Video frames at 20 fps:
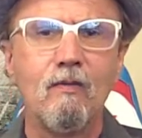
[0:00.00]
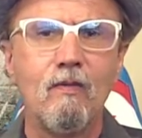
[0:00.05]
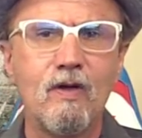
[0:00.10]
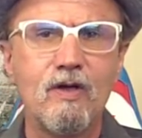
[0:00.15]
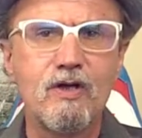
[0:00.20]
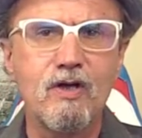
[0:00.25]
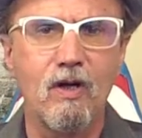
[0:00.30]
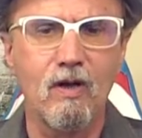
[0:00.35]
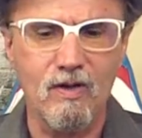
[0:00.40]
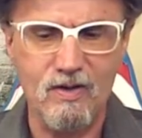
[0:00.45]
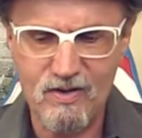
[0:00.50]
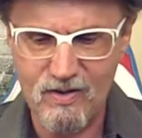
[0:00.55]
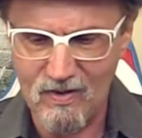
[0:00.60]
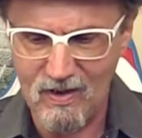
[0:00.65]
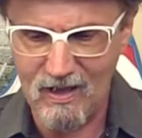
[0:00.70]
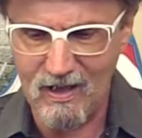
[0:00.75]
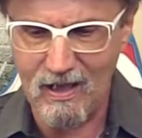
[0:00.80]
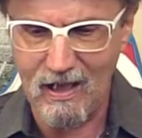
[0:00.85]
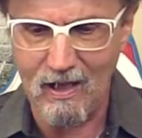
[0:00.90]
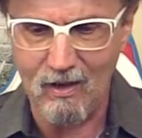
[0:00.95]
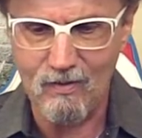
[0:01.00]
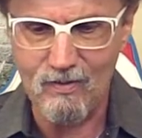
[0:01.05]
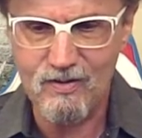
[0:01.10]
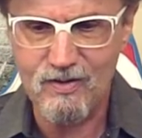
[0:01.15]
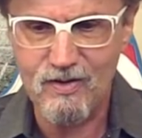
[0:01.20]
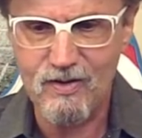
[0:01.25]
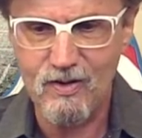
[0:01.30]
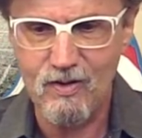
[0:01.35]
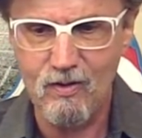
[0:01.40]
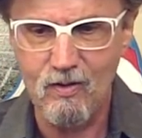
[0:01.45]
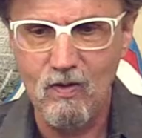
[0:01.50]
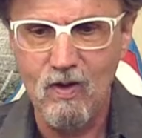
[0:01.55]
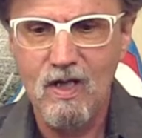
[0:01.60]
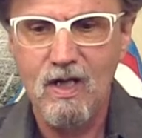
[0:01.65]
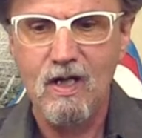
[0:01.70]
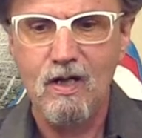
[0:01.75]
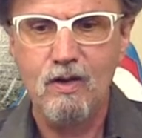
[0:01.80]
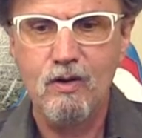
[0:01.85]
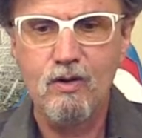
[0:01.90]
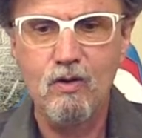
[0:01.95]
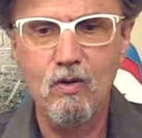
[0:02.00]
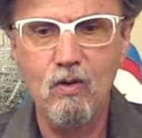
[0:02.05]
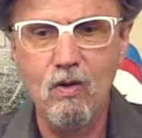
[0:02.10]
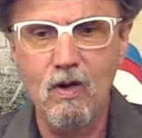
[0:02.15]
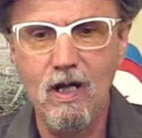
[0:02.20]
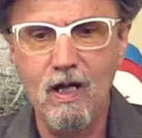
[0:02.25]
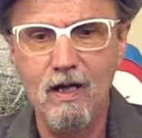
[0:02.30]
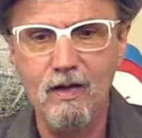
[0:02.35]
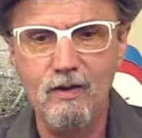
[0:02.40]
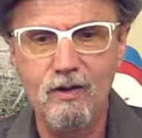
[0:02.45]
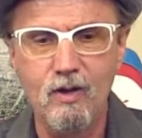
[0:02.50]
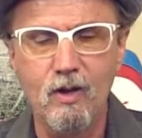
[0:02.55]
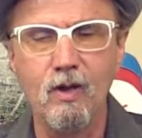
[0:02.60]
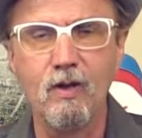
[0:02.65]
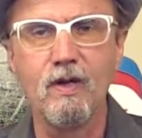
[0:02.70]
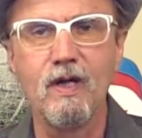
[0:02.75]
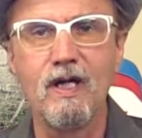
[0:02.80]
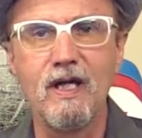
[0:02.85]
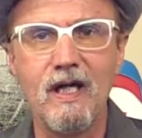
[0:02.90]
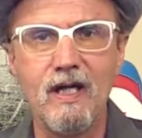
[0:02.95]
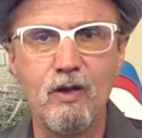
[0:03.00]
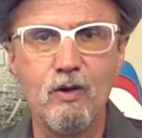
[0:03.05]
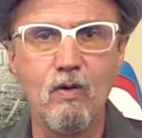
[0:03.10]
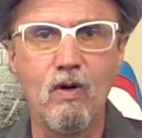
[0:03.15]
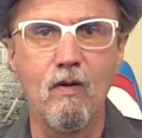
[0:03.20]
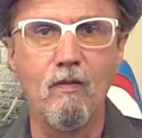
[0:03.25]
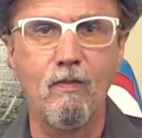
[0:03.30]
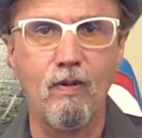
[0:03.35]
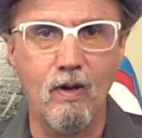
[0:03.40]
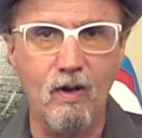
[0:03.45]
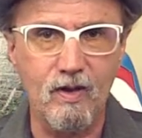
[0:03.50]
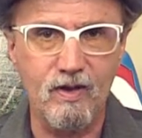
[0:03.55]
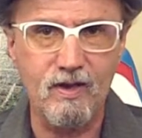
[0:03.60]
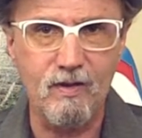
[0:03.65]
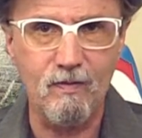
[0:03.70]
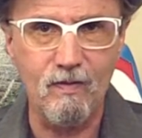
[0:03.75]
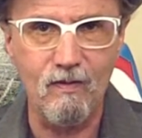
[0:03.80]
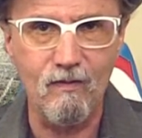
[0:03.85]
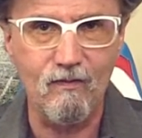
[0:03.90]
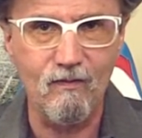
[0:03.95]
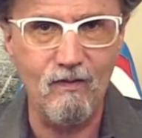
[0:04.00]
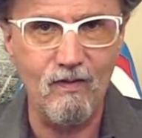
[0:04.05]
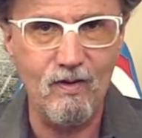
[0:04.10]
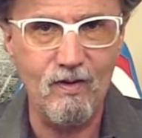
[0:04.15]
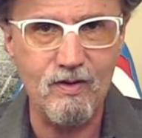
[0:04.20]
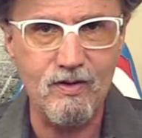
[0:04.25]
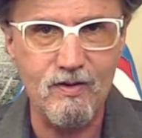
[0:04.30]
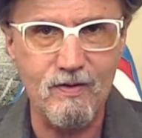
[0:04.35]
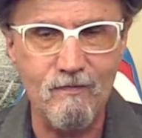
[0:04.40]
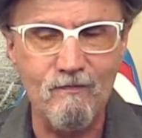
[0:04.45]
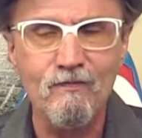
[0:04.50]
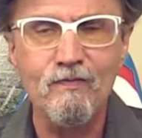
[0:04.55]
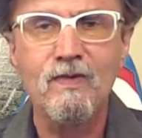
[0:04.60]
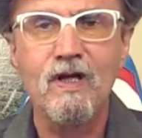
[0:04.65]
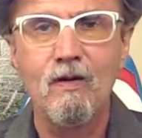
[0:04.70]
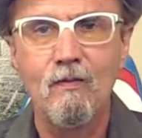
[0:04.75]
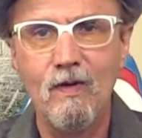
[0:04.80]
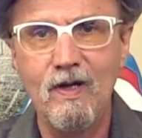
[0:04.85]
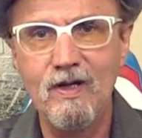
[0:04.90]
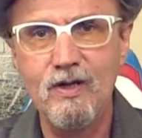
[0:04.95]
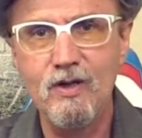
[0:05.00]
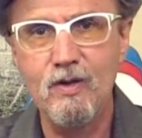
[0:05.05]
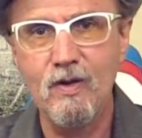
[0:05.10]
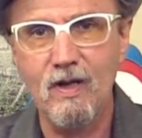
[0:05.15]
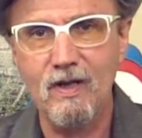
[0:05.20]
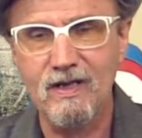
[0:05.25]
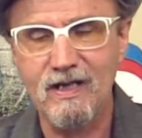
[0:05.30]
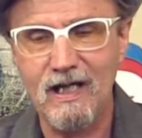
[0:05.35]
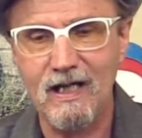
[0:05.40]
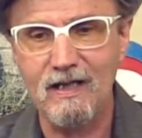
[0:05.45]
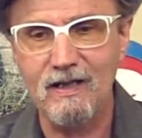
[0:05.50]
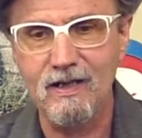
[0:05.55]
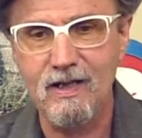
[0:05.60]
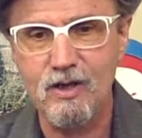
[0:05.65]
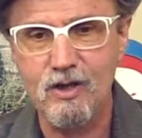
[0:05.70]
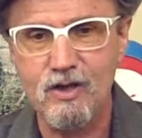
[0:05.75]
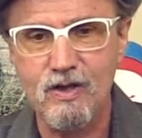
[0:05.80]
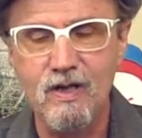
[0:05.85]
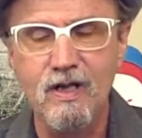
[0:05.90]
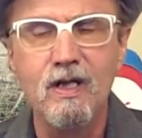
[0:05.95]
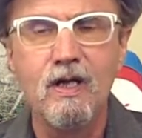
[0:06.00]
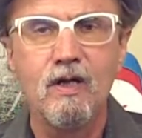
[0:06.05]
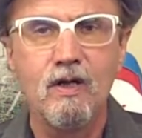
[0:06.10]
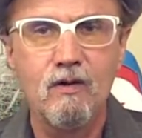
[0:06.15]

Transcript: which also allows you to turn it into a portable version when you are a technician,